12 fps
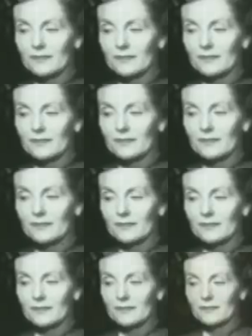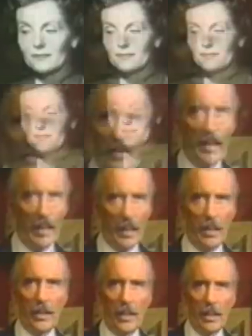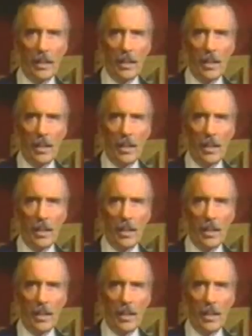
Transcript: marked the end of an era